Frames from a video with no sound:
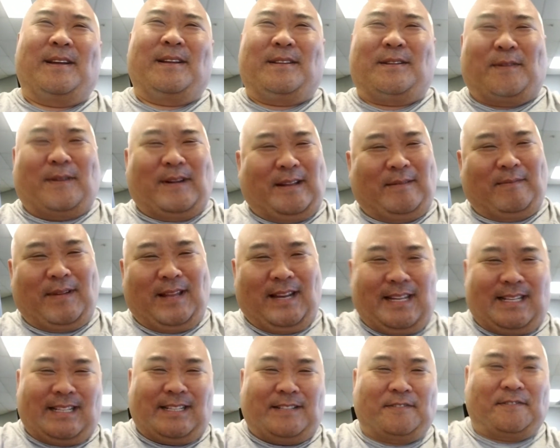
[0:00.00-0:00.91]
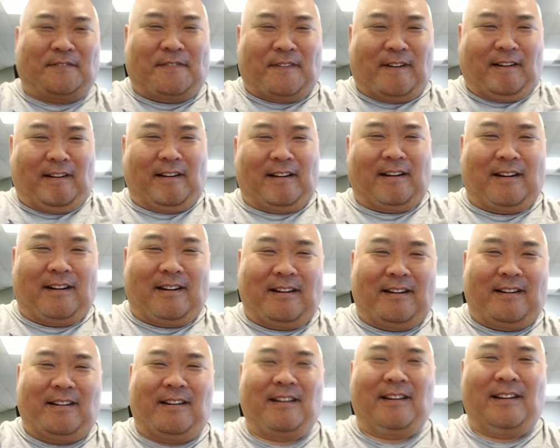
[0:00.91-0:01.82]
20 minutes, it's far.
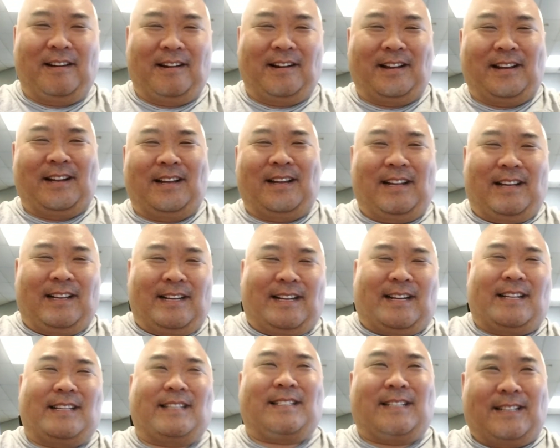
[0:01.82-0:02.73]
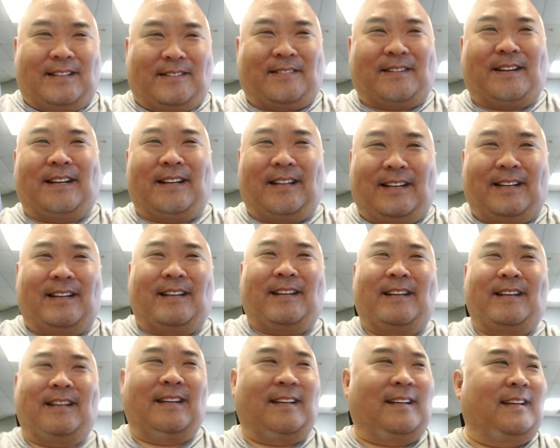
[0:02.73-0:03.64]
Considering
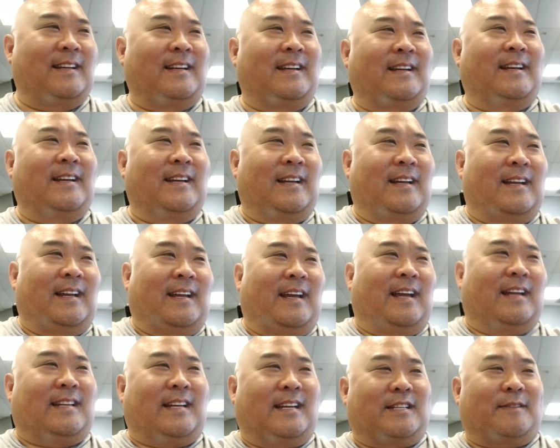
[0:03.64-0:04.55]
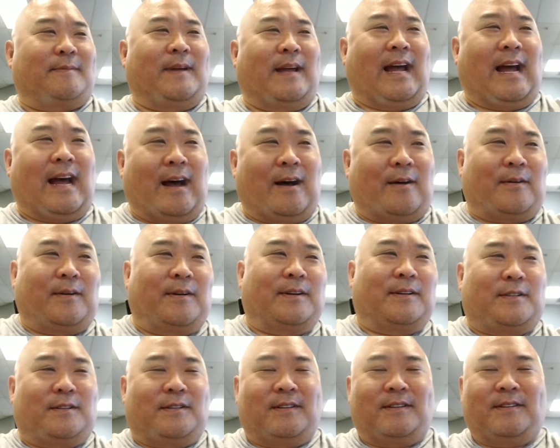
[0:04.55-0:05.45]
it takes me an hour
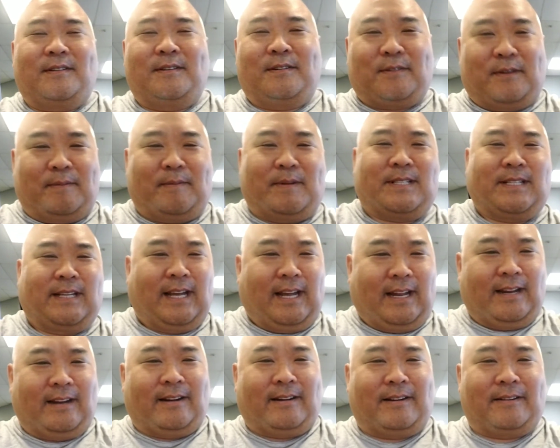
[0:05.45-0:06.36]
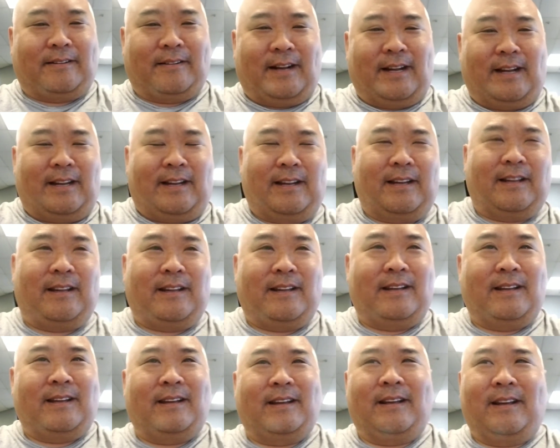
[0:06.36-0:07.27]
and 20 minutes to get here, right?
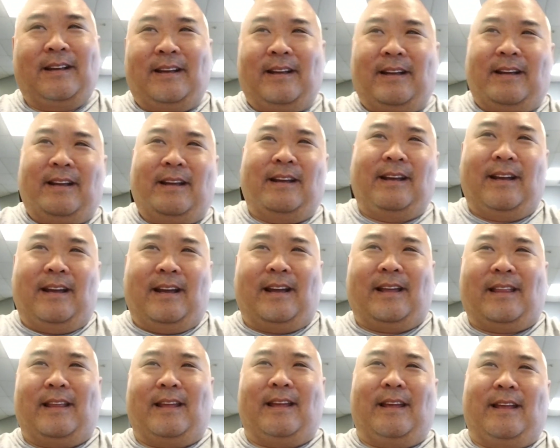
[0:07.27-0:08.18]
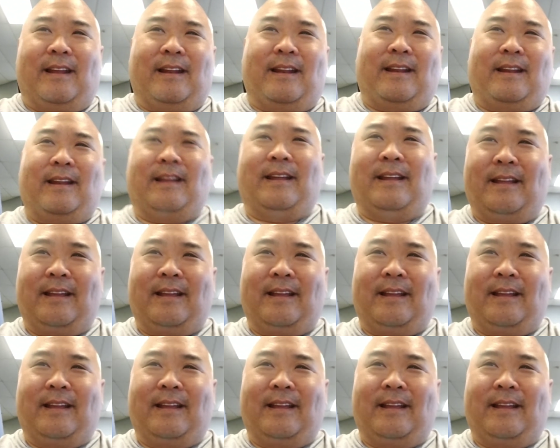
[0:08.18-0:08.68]
And then,